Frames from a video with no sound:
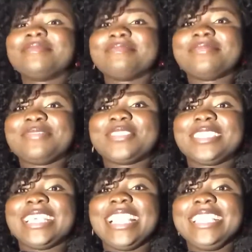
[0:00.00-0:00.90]
for
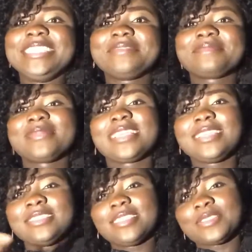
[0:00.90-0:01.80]
today,
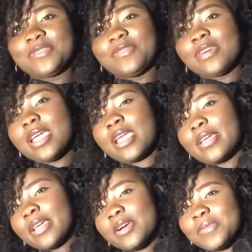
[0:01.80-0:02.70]
let's just go for a
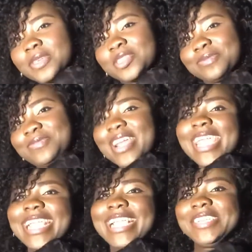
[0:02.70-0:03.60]
quick commission
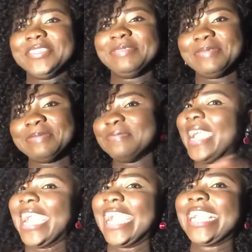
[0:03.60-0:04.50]
break and we'll be
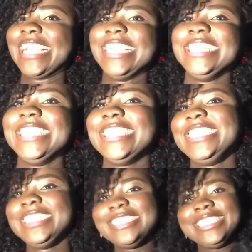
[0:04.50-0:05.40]
back and
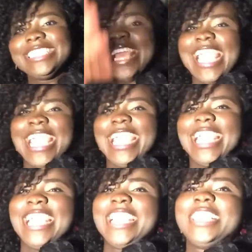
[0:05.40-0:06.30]

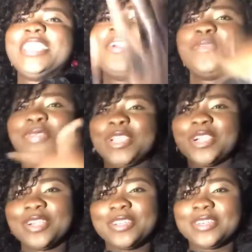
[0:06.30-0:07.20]
yay! We're
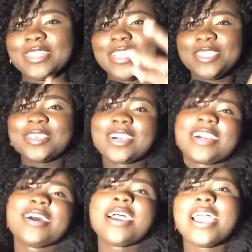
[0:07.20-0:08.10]
gonna talk
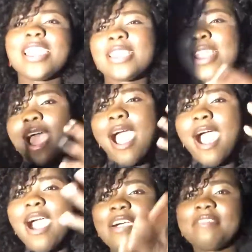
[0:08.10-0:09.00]
and
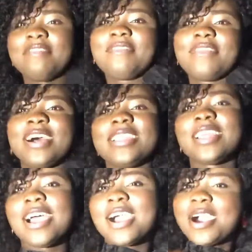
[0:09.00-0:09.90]
have fun.
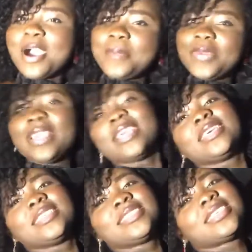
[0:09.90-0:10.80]
Happy
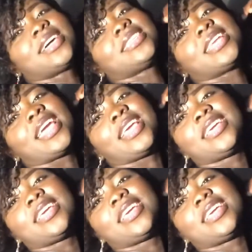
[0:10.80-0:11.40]
Sunday.